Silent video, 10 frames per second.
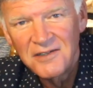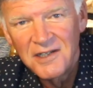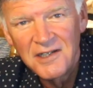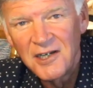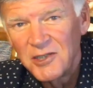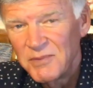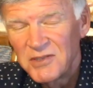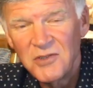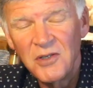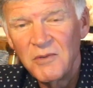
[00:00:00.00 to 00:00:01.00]
deductible
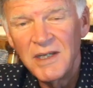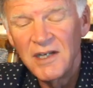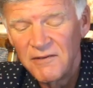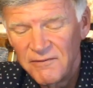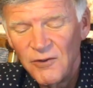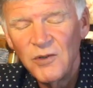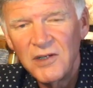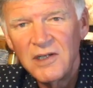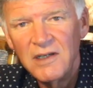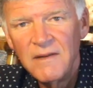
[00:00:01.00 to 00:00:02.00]
so that we can
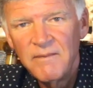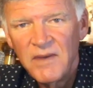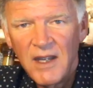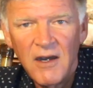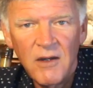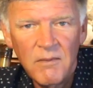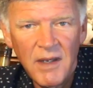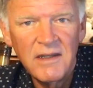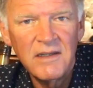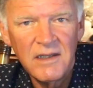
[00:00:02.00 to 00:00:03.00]
afford our
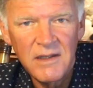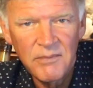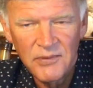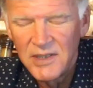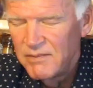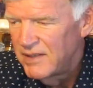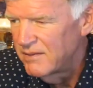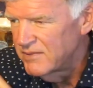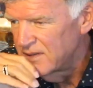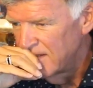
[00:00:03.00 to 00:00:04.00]
monthly
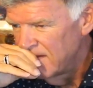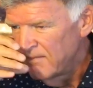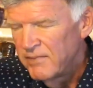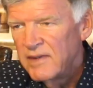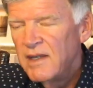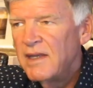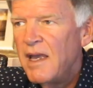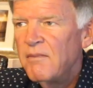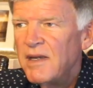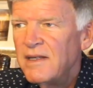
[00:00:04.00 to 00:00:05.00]
premiums, then
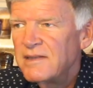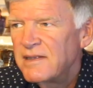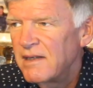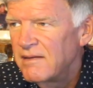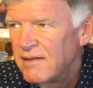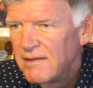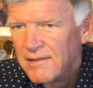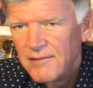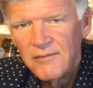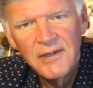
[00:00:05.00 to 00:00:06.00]
that means that
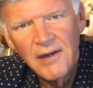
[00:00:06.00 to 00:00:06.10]
we